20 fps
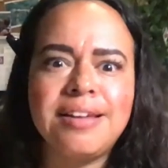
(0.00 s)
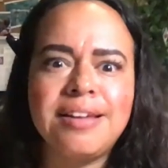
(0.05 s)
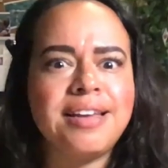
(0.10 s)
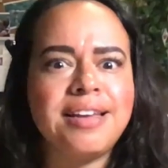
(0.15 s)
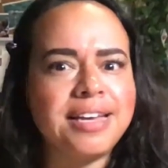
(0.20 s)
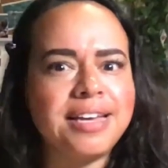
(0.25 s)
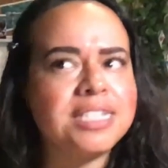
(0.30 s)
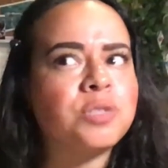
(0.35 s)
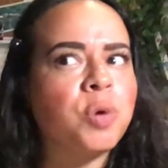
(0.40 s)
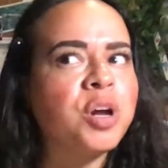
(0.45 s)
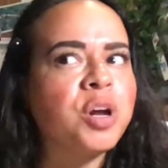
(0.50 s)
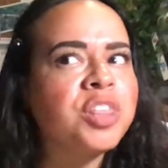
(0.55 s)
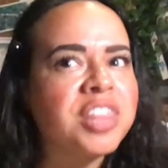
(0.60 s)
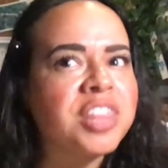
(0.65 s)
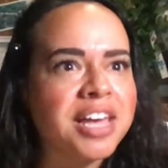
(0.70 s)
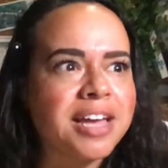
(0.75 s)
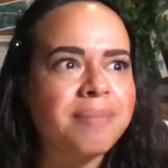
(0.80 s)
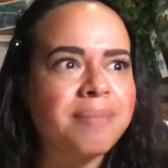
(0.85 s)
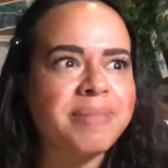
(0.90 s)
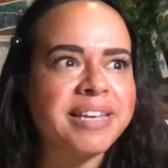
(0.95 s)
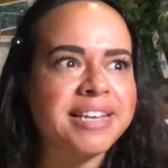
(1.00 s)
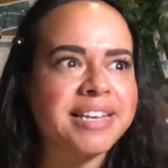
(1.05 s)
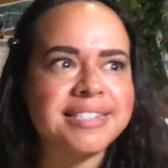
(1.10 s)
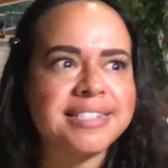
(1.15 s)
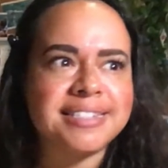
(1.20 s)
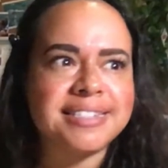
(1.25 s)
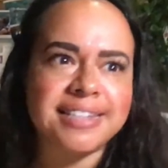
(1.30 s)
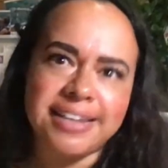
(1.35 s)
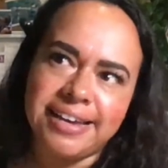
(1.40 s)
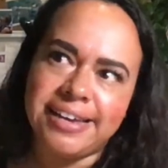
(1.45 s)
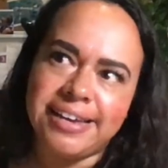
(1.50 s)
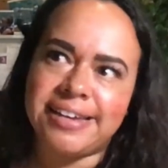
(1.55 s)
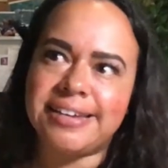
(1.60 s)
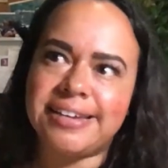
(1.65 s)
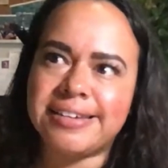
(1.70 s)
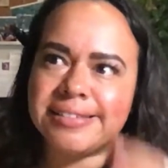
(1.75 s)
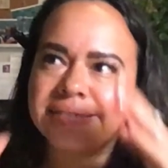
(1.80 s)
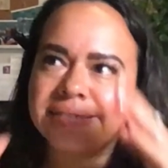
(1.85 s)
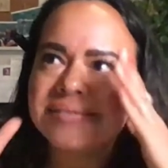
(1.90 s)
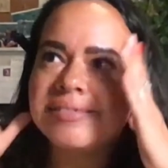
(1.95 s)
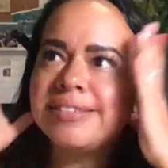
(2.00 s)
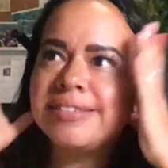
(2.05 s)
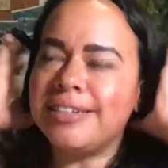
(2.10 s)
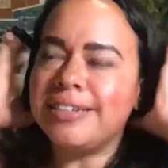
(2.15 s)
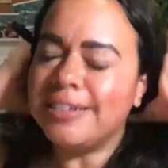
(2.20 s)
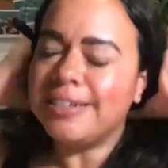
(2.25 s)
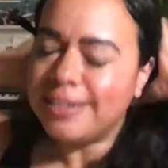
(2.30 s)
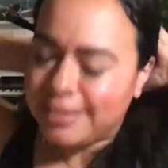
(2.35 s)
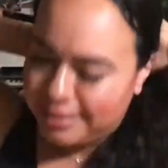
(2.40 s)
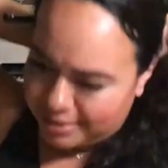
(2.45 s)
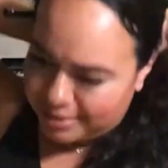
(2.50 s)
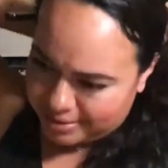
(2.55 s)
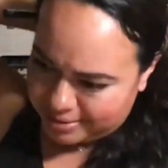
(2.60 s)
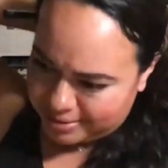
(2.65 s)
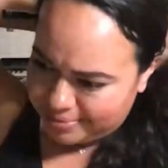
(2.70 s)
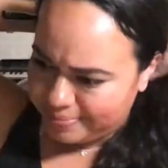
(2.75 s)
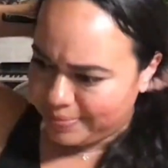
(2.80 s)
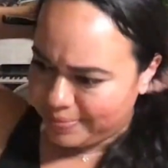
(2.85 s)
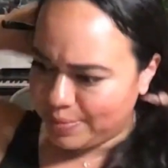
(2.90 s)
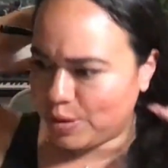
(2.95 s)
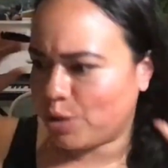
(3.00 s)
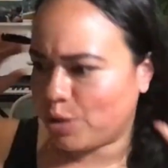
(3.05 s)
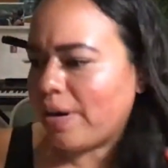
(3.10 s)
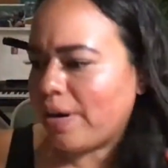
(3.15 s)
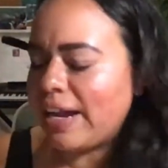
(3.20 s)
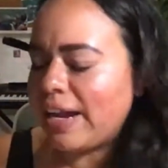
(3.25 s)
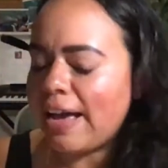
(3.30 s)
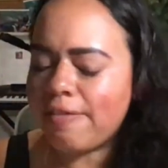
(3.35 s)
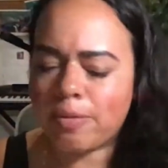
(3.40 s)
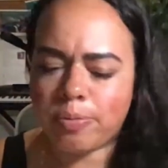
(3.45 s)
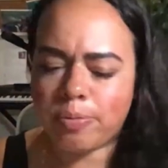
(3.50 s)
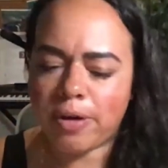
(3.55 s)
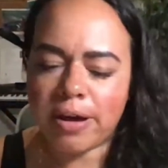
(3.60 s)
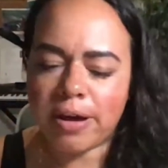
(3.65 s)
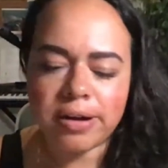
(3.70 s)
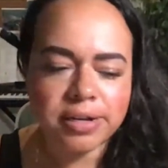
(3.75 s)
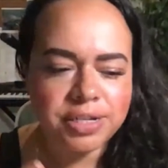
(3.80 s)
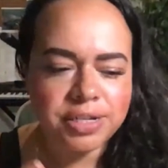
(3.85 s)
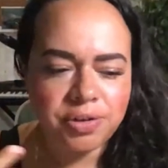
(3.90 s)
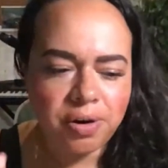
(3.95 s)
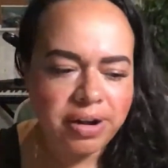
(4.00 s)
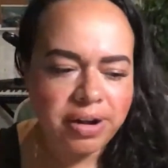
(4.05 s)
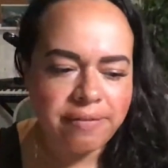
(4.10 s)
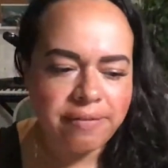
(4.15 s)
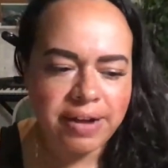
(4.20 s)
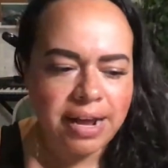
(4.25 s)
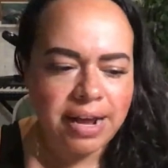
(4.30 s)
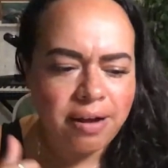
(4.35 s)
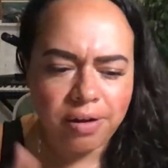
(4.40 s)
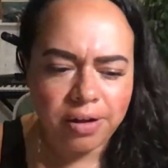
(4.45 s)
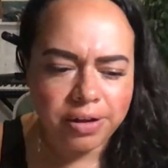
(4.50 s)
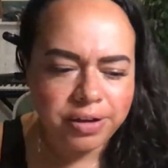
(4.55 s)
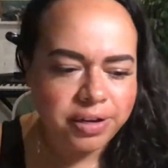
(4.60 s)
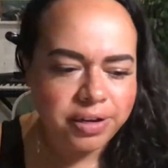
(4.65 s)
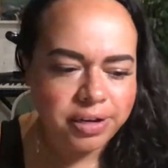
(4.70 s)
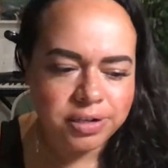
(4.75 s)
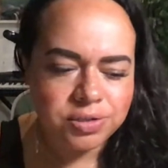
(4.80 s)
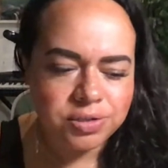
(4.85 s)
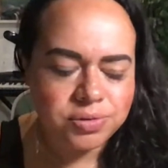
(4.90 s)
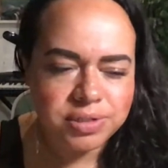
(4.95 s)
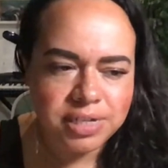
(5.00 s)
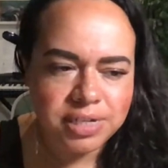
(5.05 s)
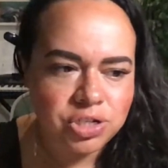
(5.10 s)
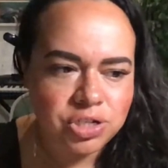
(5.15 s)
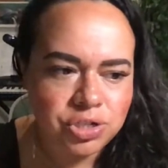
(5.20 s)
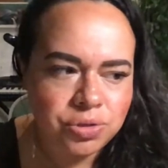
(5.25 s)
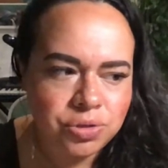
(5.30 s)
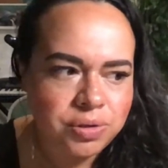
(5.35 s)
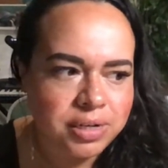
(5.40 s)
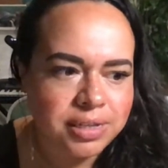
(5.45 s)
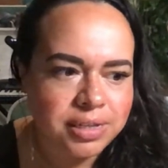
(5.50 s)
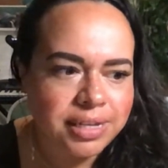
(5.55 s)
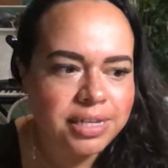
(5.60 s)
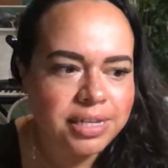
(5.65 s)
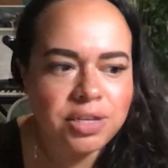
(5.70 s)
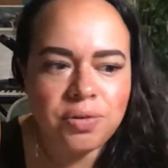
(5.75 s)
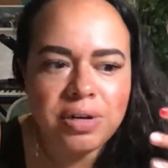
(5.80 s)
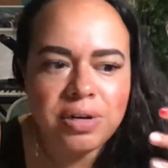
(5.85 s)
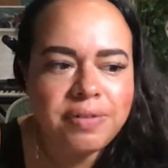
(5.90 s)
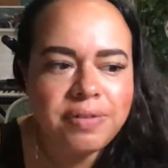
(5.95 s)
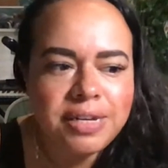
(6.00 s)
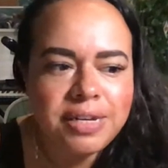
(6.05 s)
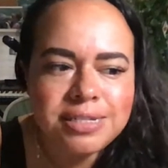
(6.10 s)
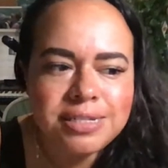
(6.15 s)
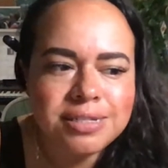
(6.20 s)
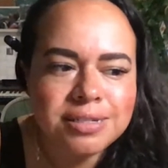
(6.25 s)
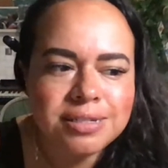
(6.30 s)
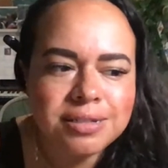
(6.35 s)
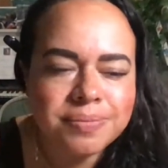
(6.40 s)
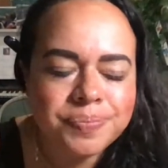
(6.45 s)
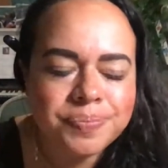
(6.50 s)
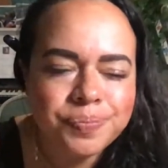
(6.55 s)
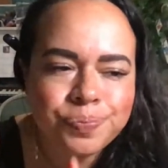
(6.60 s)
It's worth it because like you already have the product, you already have it out. All you got to do is like shoot it. Like you don't even need to.